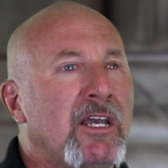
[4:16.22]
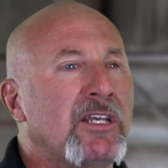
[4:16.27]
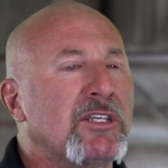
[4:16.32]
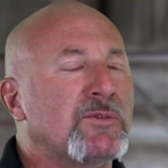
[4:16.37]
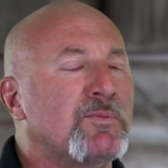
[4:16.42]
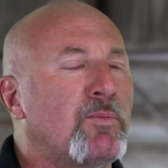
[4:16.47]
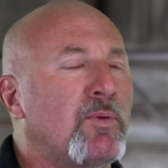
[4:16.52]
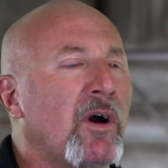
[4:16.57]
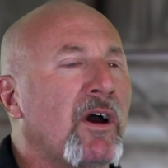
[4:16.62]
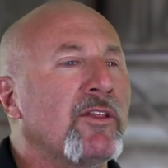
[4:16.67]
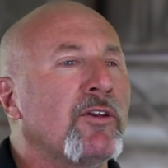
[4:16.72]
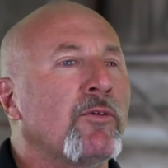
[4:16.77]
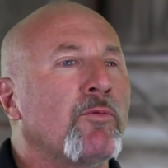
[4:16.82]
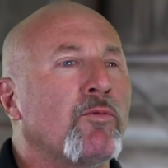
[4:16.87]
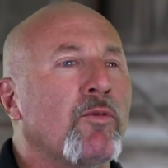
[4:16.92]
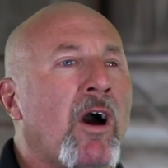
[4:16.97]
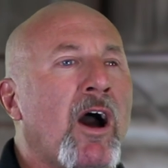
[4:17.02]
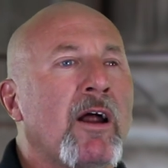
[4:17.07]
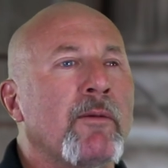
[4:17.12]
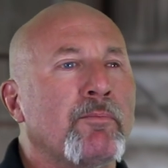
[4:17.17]
His brother,
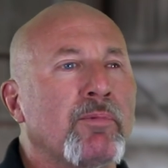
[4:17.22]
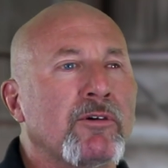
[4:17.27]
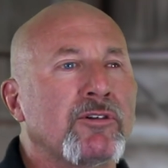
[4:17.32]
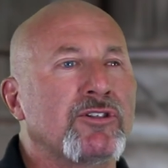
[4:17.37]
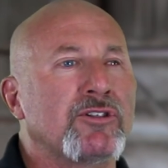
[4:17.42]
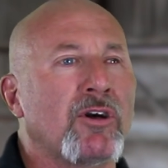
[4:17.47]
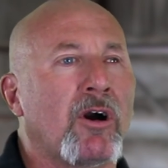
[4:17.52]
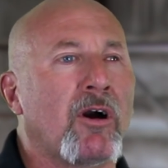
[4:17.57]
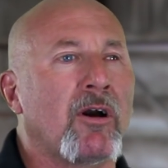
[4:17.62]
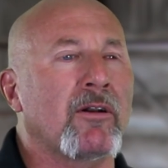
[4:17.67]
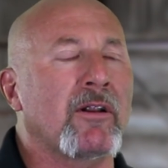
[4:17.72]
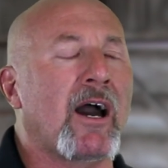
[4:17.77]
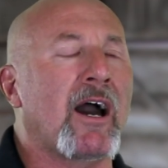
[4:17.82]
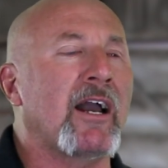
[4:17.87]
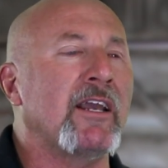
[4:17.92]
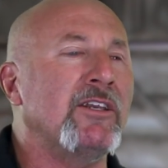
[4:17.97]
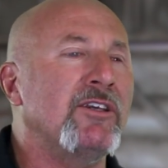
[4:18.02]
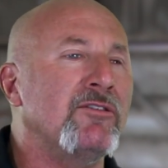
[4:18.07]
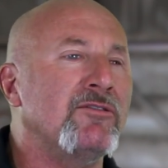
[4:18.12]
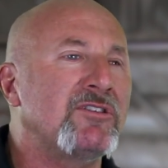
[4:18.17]
Ron Burchard,
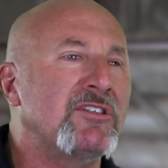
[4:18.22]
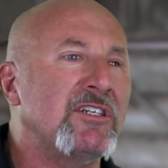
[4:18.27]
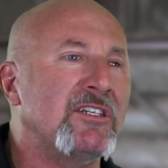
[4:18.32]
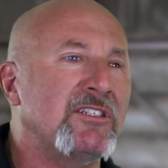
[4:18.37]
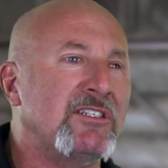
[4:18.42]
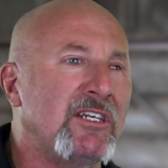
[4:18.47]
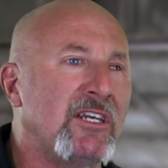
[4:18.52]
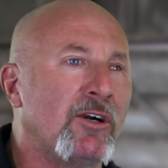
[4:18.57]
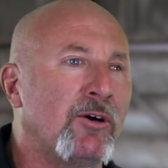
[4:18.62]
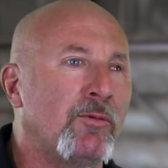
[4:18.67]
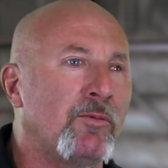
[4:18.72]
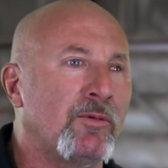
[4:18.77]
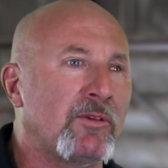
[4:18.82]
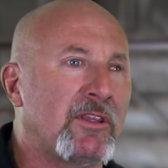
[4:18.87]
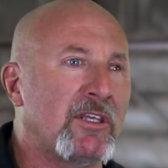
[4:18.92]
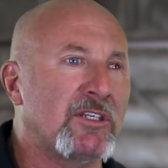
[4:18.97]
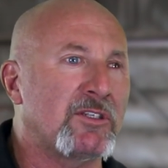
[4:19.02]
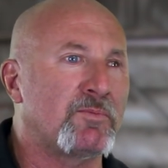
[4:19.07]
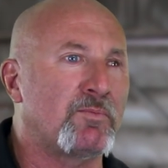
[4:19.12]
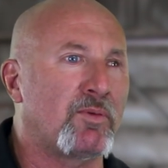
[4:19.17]
I used to deal with
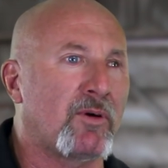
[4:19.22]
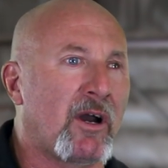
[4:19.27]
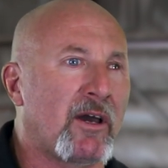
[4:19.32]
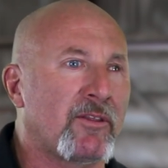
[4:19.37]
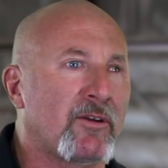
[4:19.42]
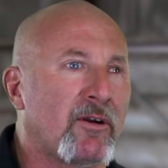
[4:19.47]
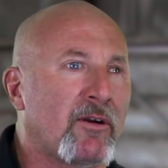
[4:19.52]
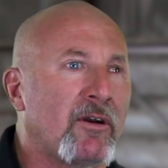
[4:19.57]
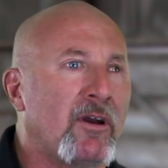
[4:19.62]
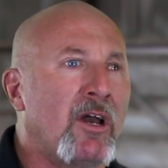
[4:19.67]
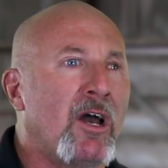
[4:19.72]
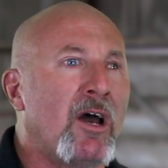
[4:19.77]
his brother